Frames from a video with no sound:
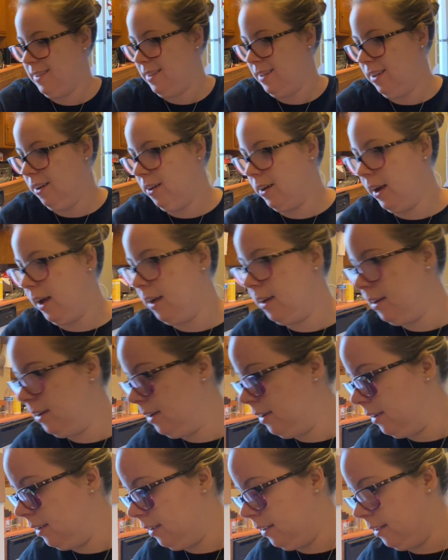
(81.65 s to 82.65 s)
Okay,
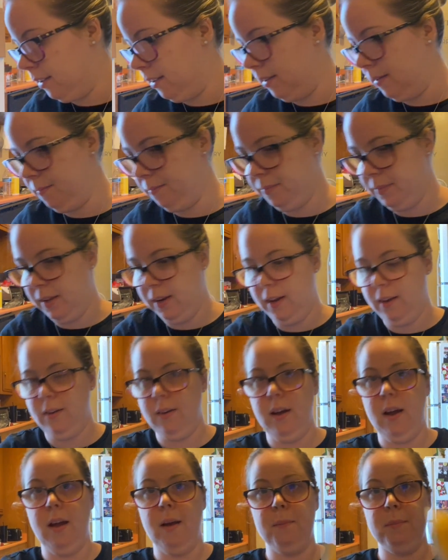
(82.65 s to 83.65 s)
and I
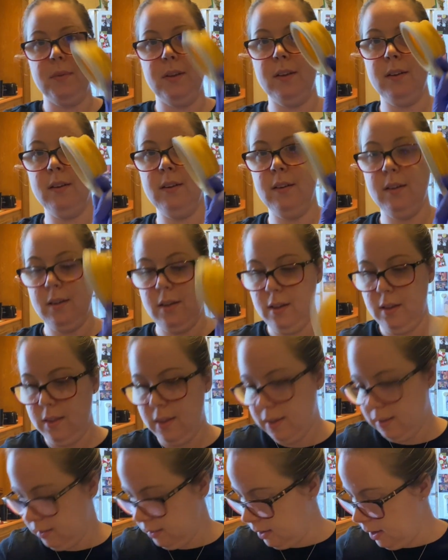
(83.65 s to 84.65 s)
grabbed
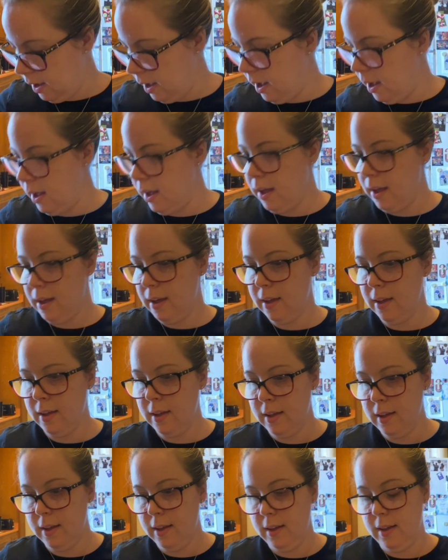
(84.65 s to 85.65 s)
this guy,
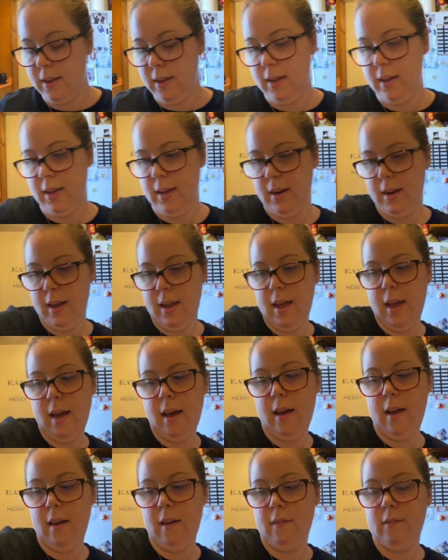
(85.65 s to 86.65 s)
and I
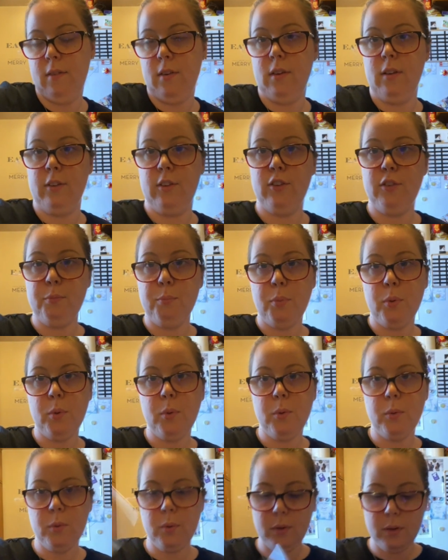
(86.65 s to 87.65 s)
have a
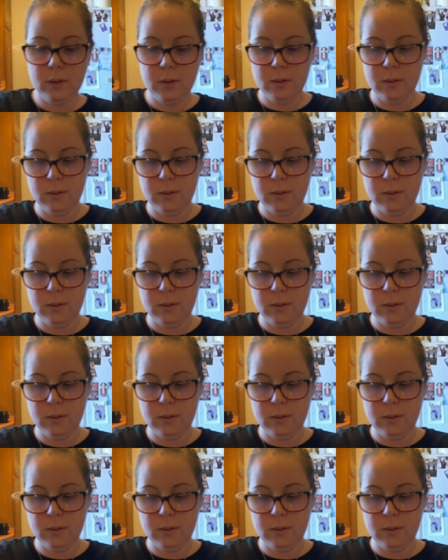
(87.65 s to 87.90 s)
spoon,